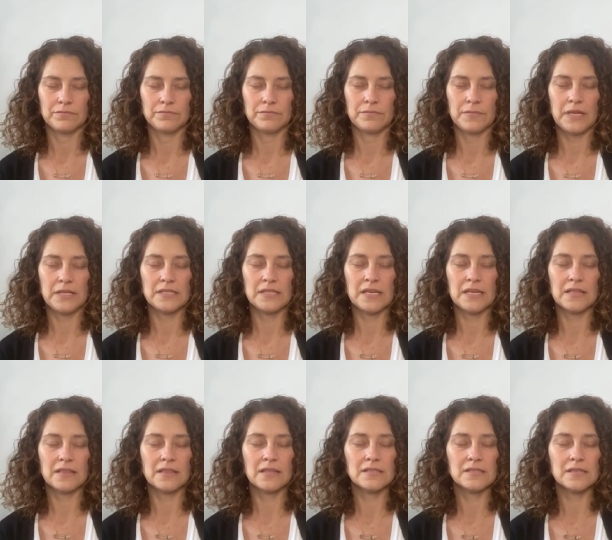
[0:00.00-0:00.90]
Is it
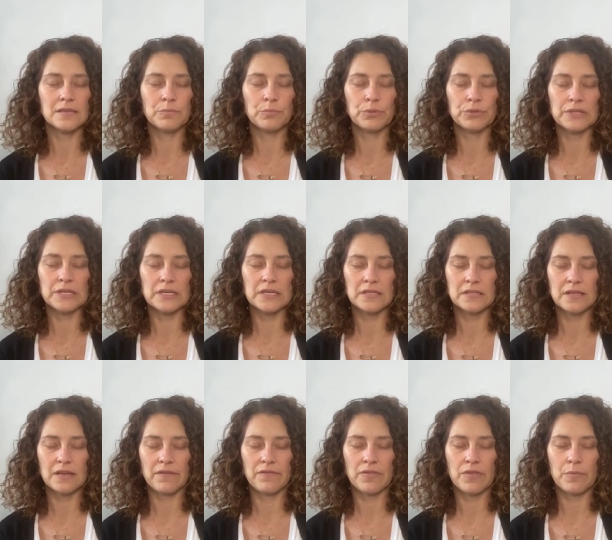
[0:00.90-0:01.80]
the simpleness
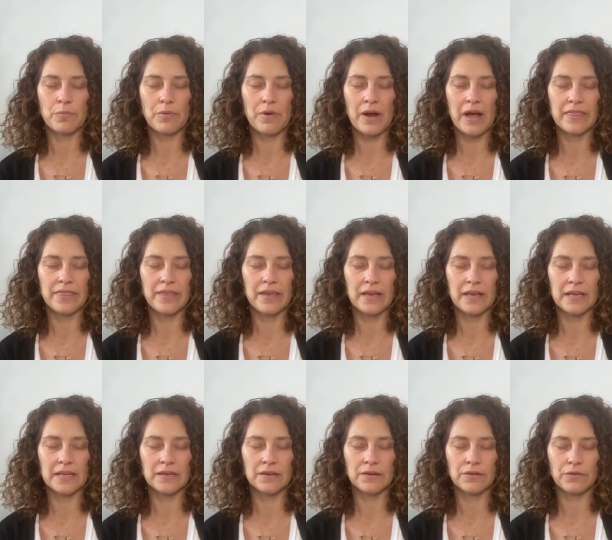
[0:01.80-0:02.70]
of the breath
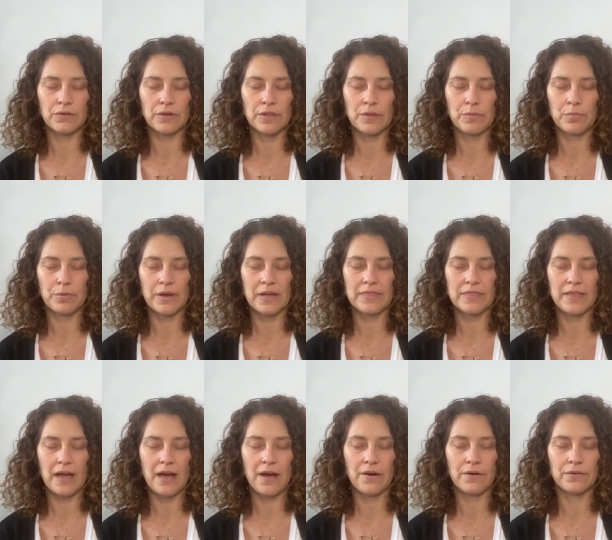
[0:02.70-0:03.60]
in or the breath
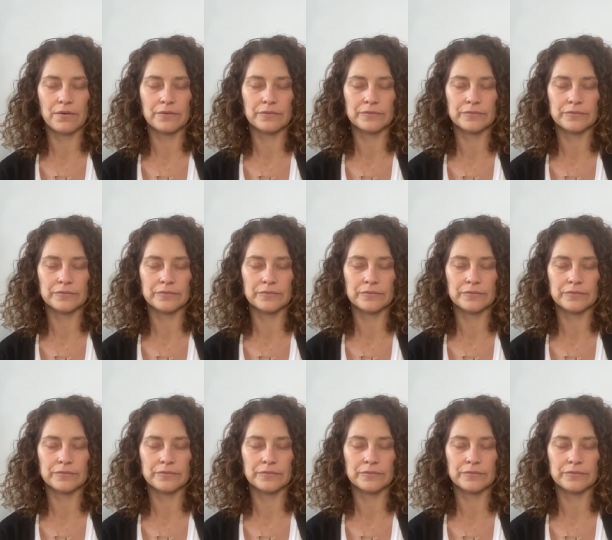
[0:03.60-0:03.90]
out?